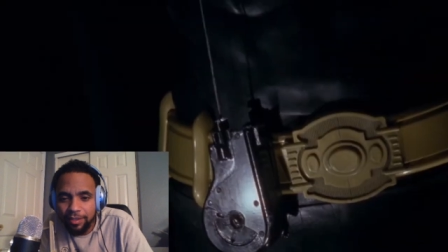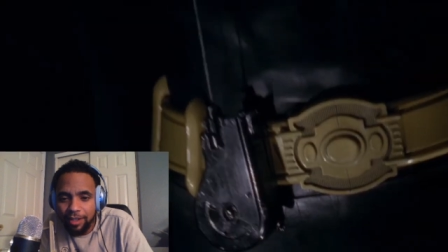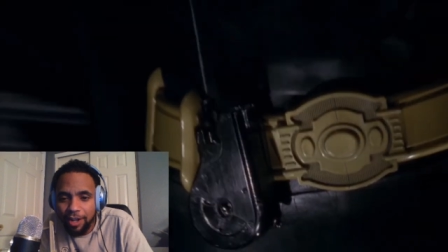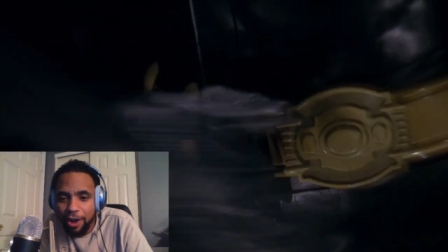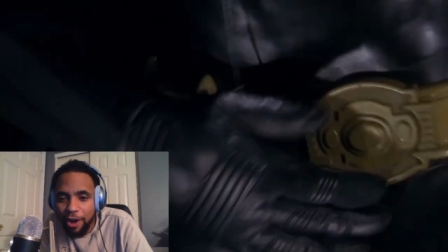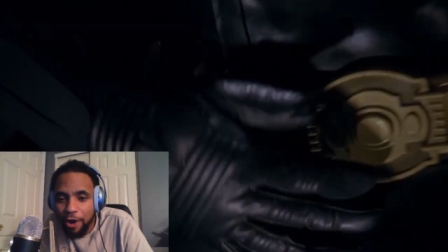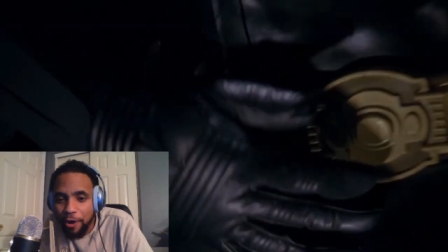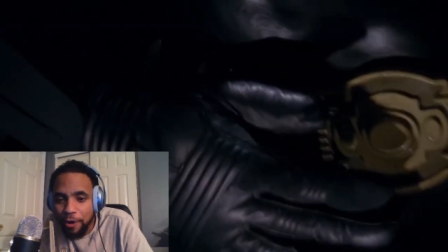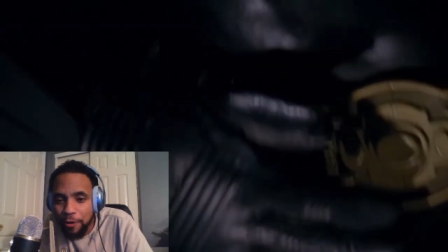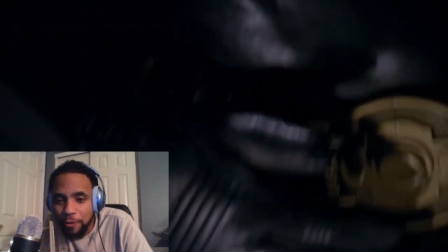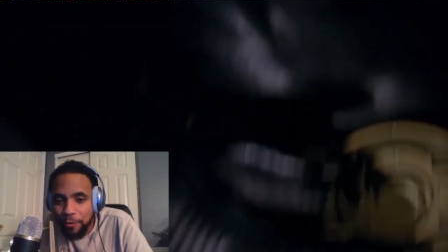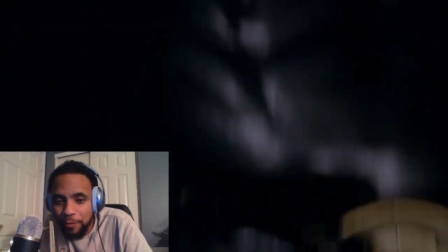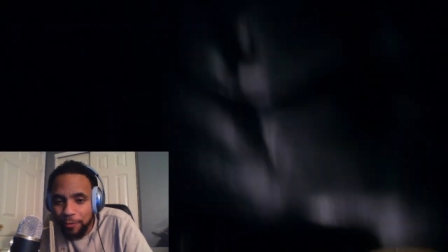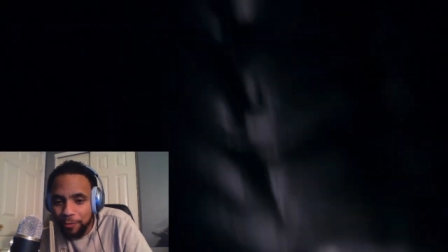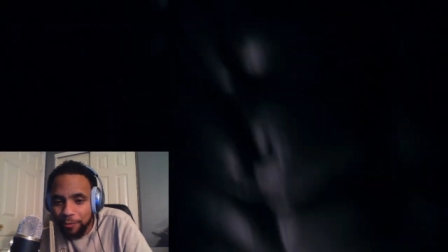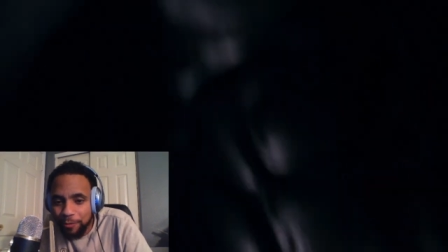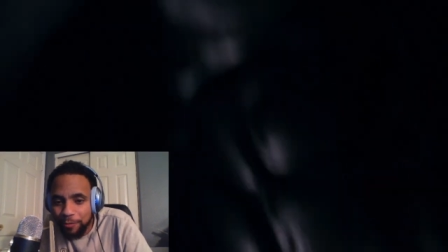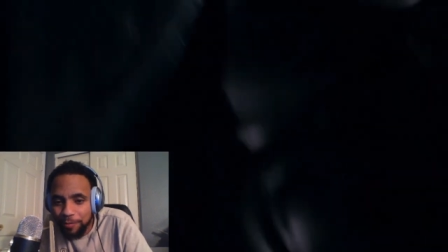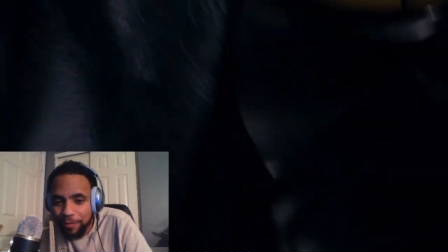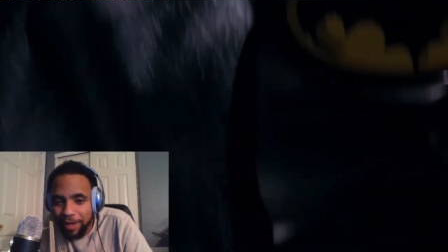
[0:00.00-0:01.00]
Oh,
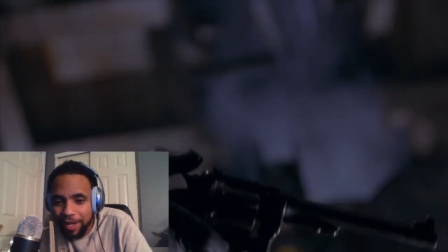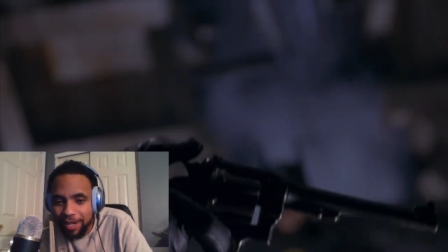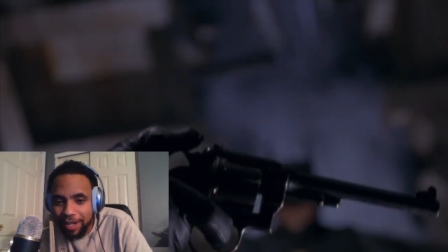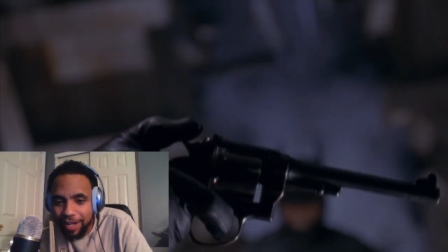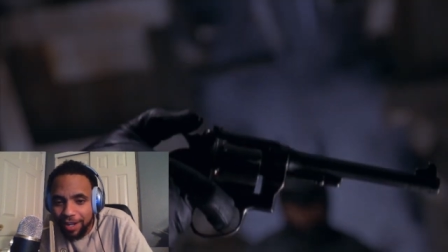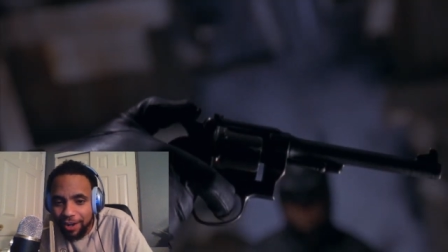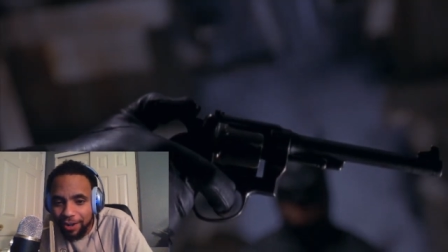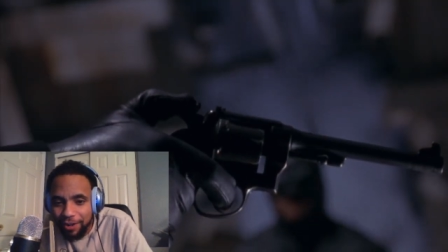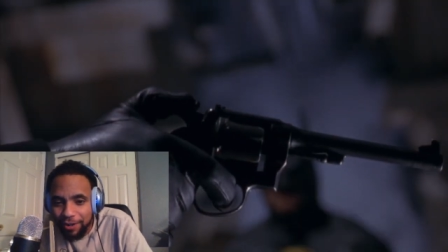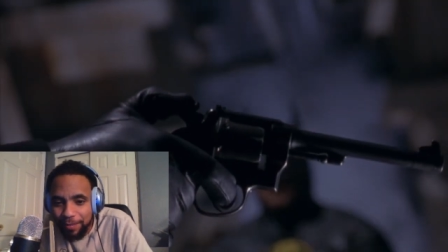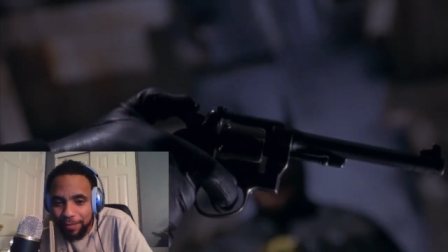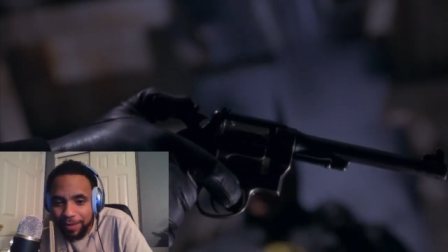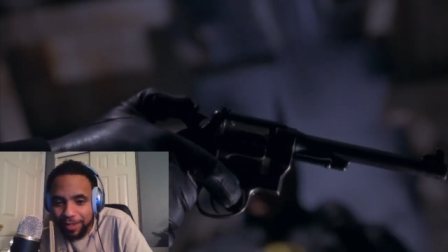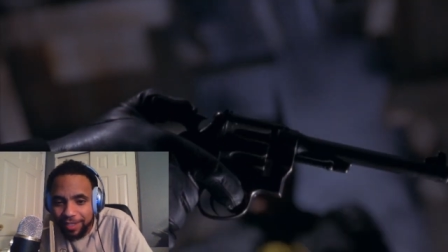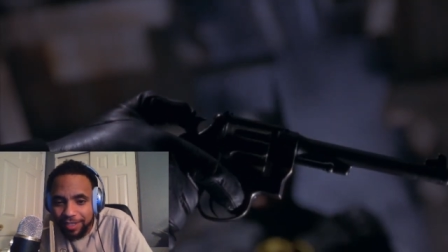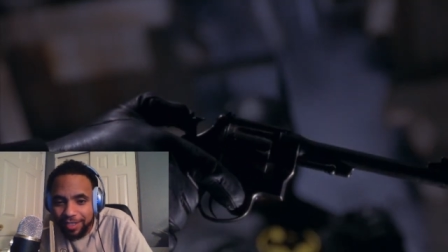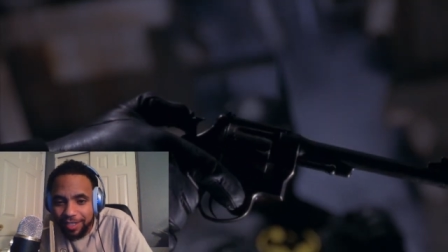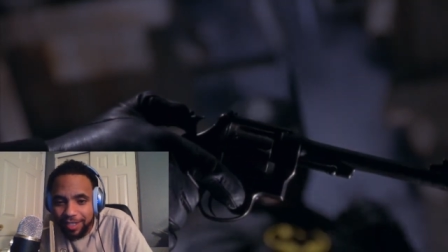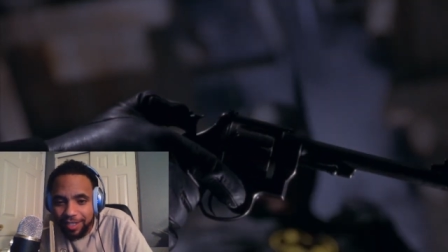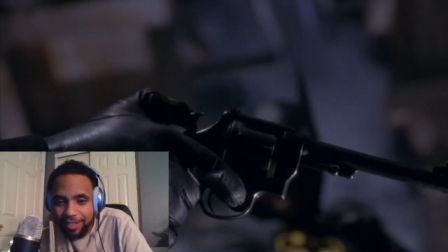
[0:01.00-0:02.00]
man. Oh, I'm about to
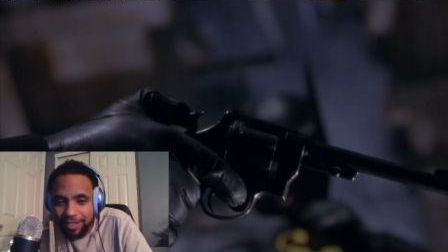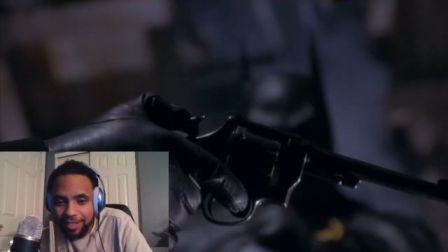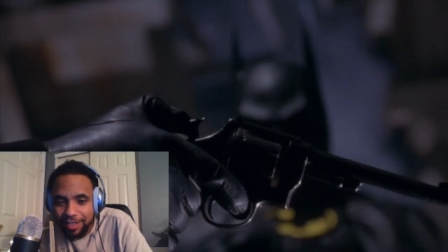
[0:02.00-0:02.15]
say.